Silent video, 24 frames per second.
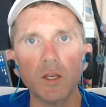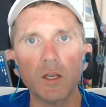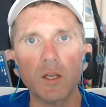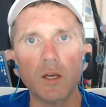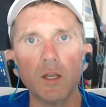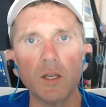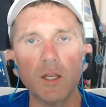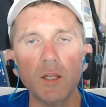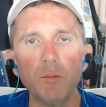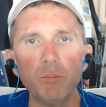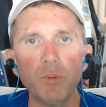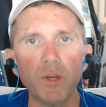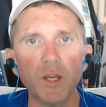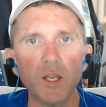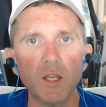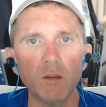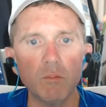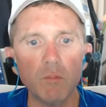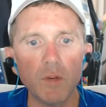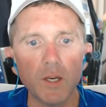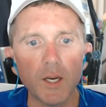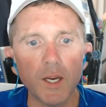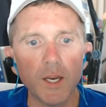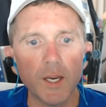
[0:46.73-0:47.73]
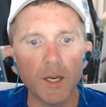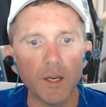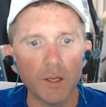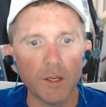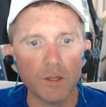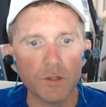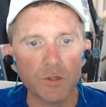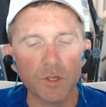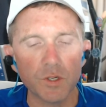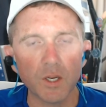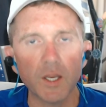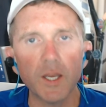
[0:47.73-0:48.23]
Olympic Committee
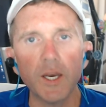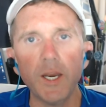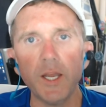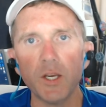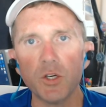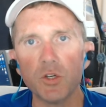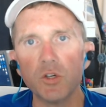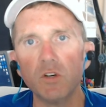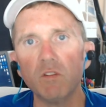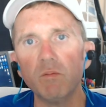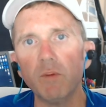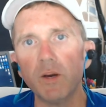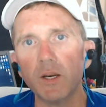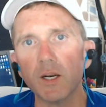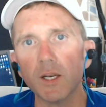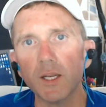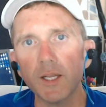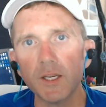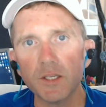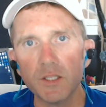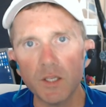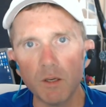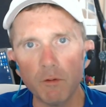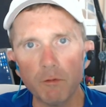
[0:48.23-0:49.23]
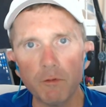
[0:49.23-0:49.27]
is a connection of mine on LinkedIn,